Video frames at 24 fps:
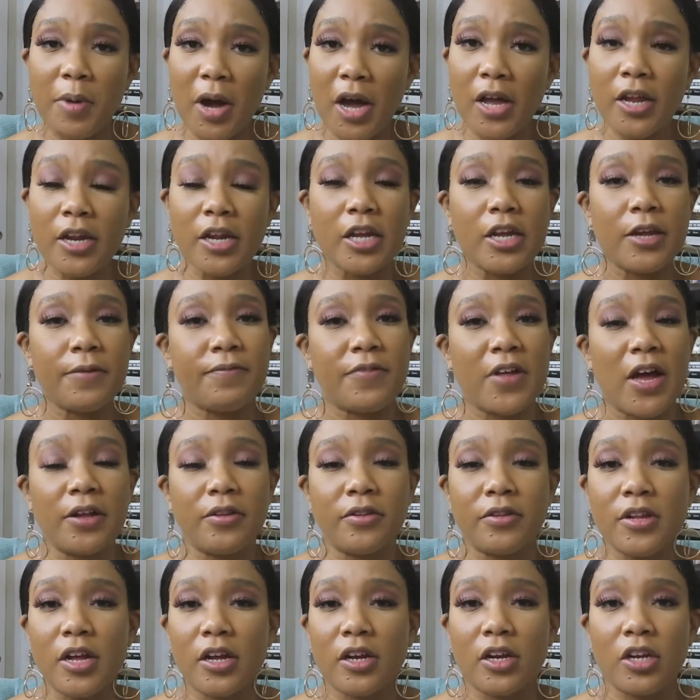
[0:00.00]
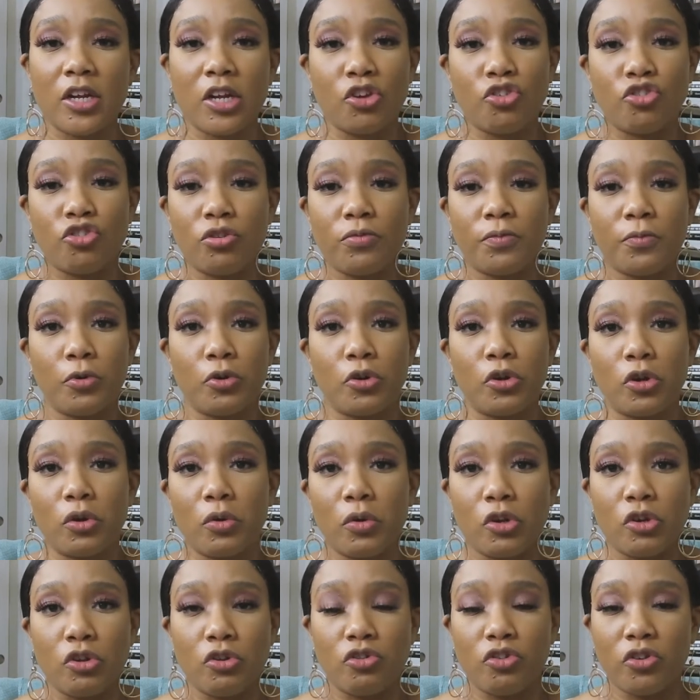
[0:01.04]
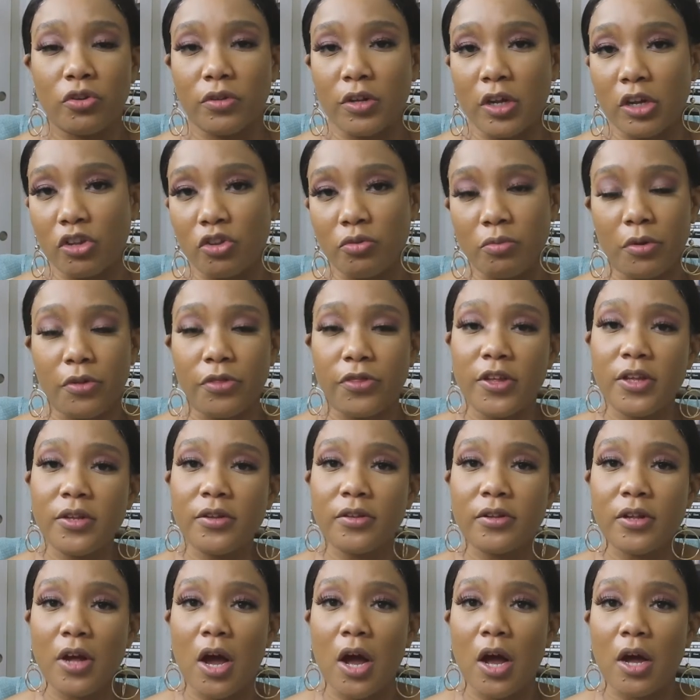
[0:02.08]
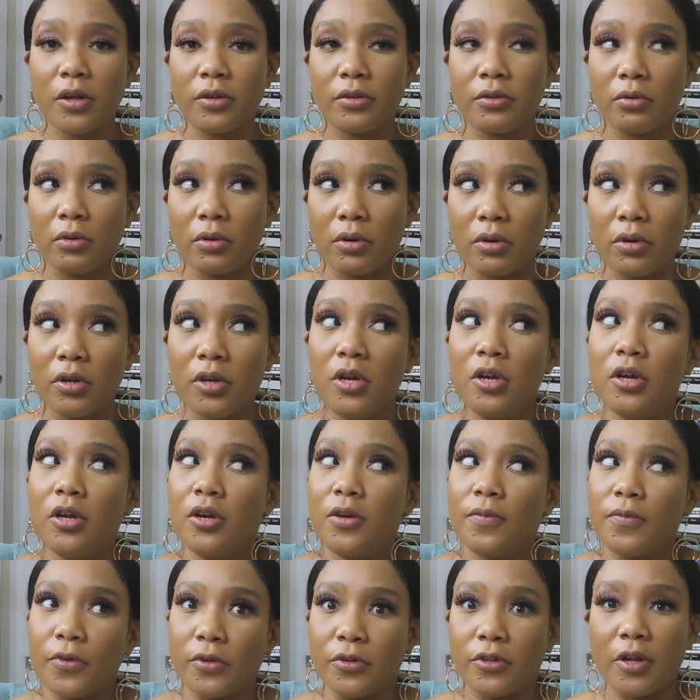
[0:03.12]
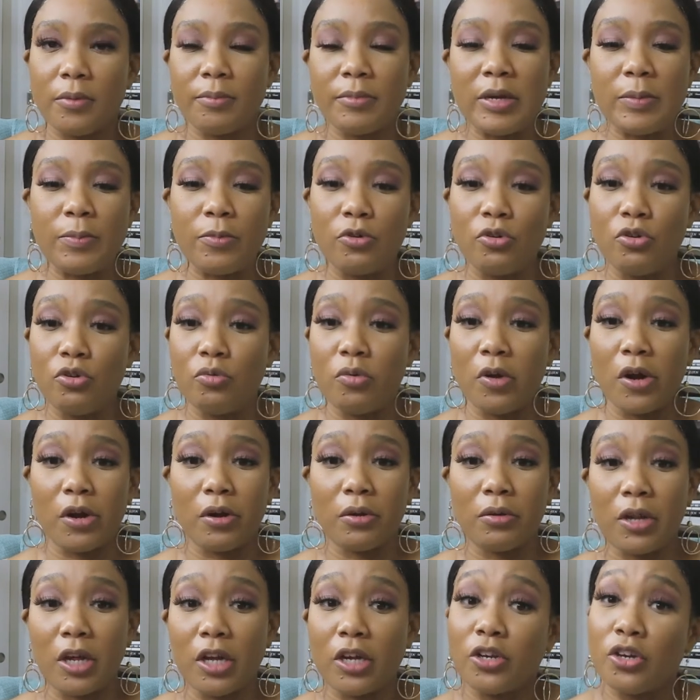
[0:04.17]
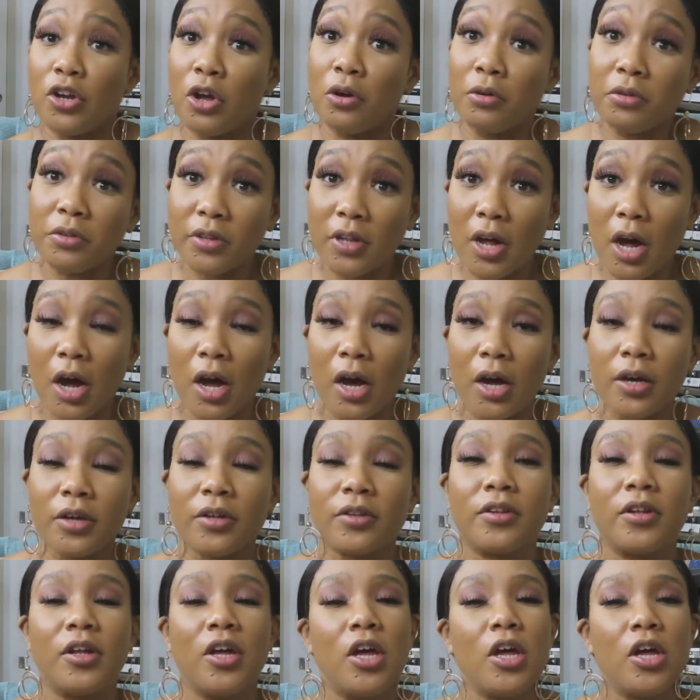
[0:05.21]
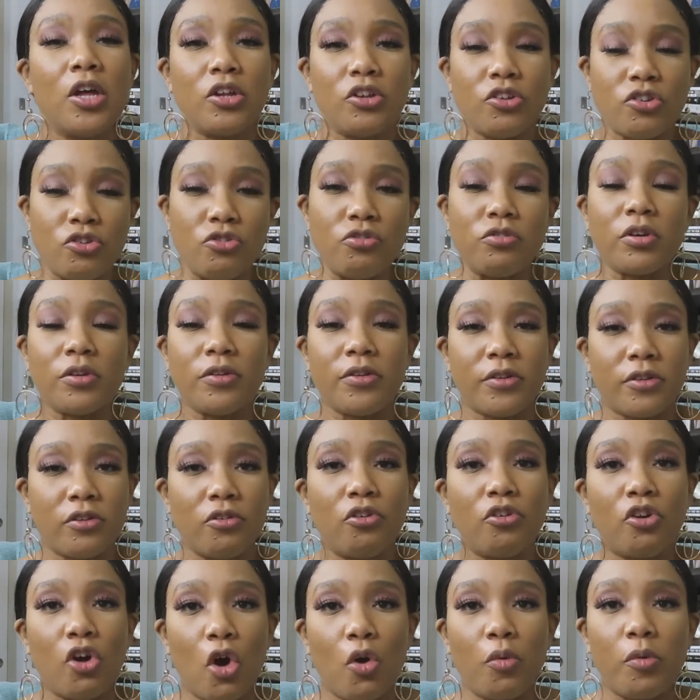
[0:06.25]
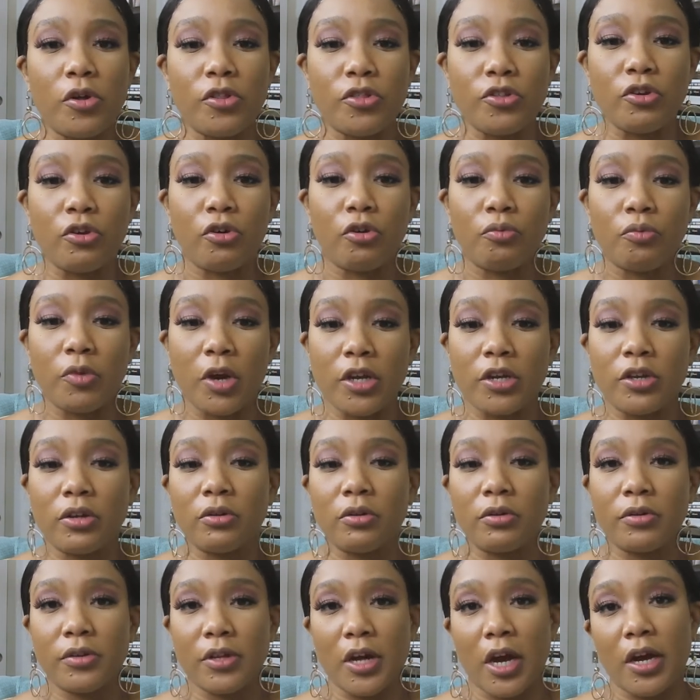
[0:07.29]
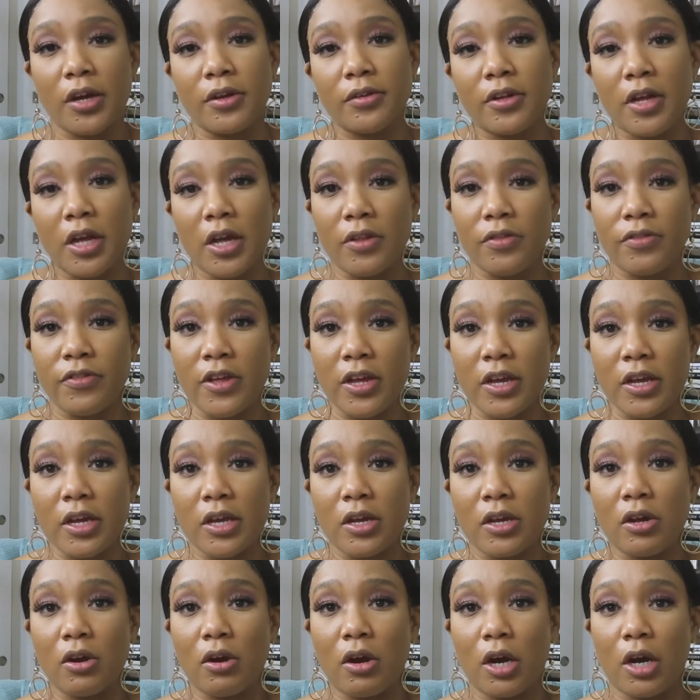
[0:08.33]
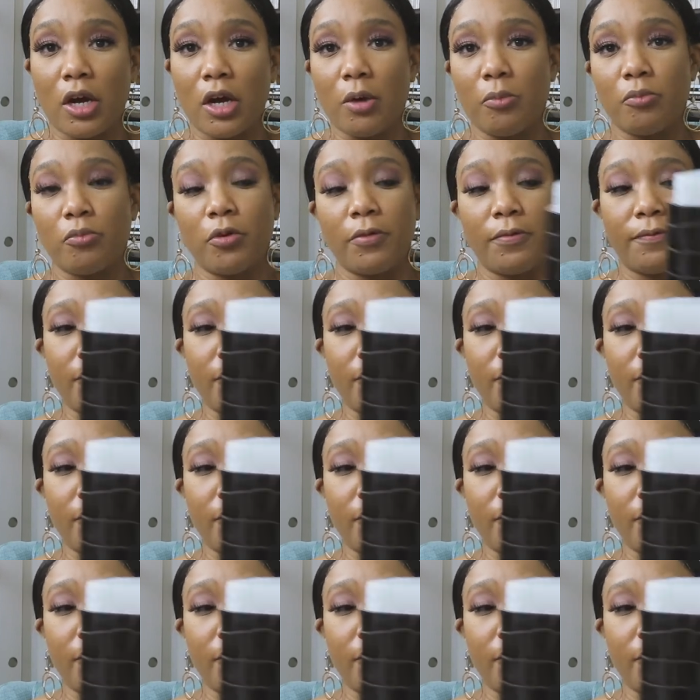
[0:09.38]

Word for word: But if that's not an issue for you and you just like to wear thin socks, or for some people who wear like no socks, you can still go with your regular size and they um,